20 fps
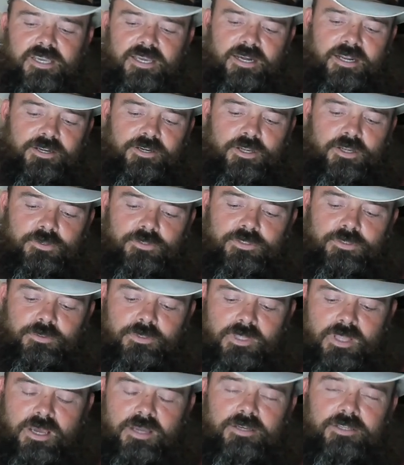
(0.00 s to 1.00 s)
And I know to a
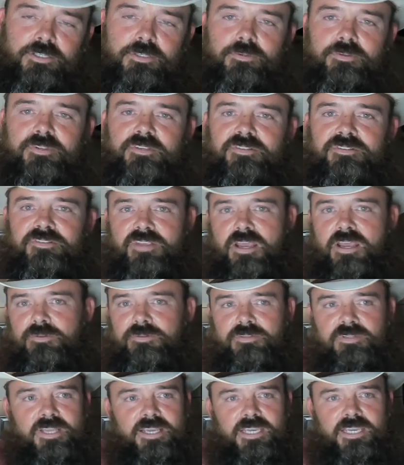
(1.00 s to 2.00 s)
lot of you, this
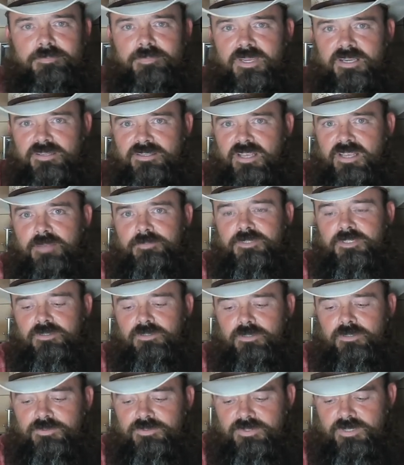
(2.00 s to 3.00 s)
sounds like it makes
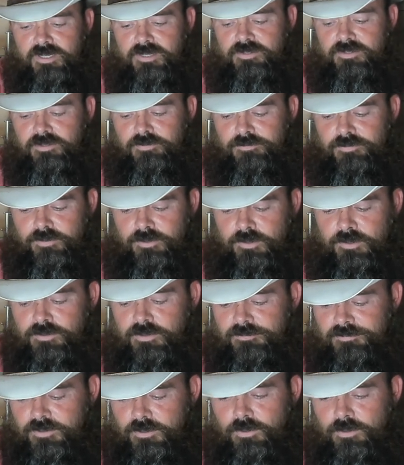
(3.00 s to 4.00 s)
absolute sense. And for those
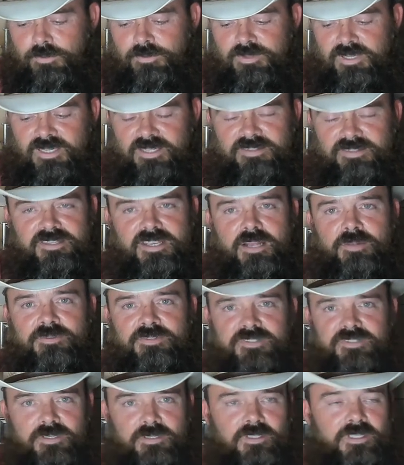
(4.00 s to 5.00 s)
of you who think it
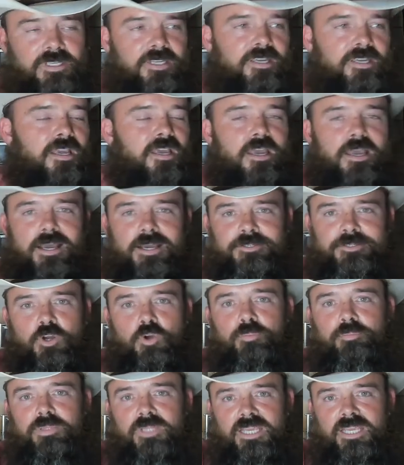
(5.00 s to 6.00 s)
sounds silly, I
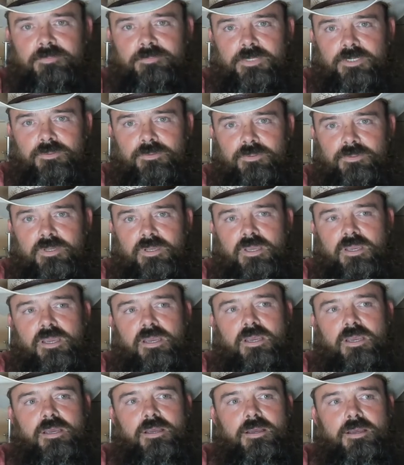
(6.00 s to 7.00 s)
don't blame you.
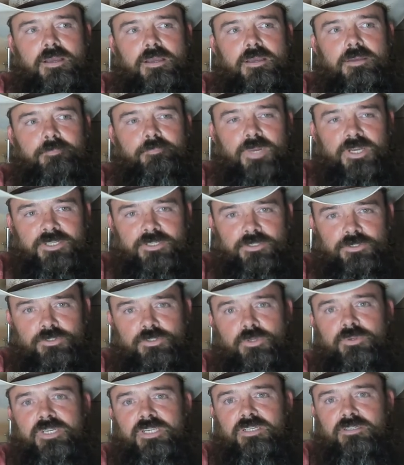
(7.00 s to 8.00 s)
But you
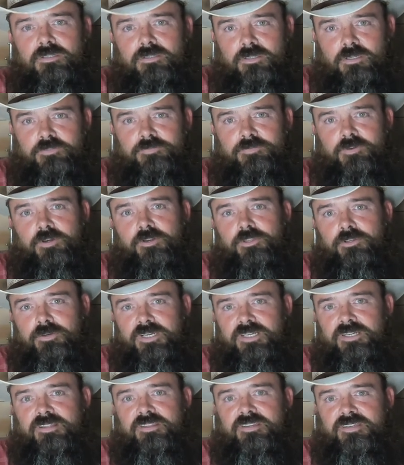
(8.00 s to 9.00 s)
do need to look
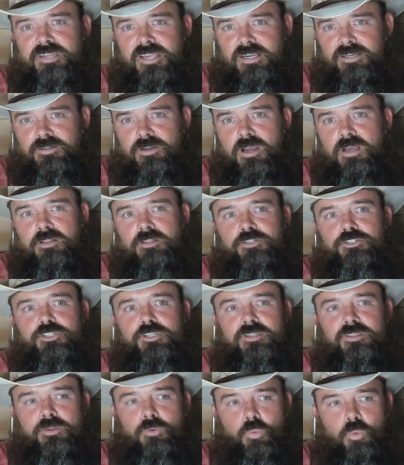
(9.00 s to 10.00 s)
further into the
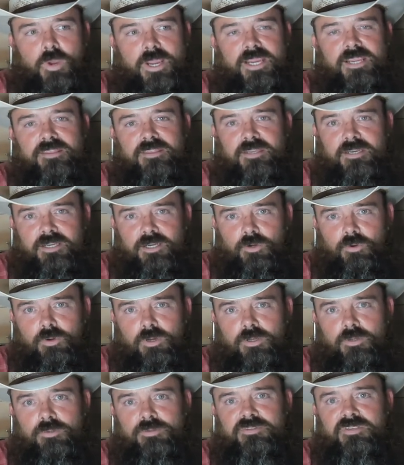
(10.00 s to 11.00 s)
technology, the way that it
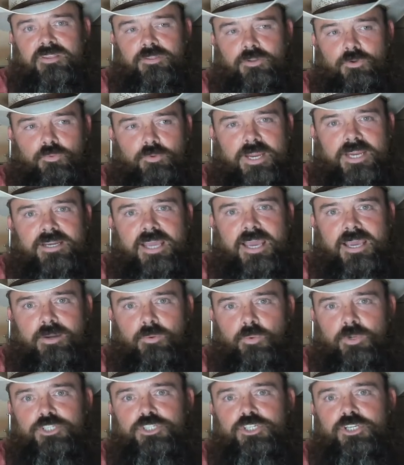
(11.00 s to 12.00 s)
grows and the rate
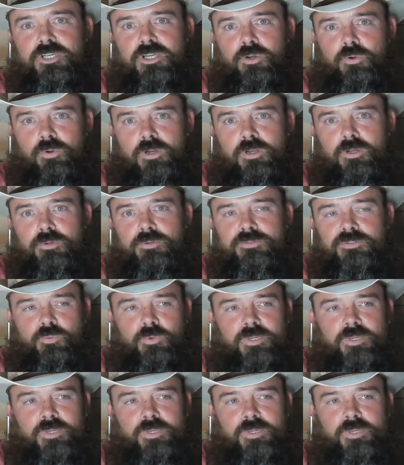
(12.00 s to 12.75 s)
at which it grows.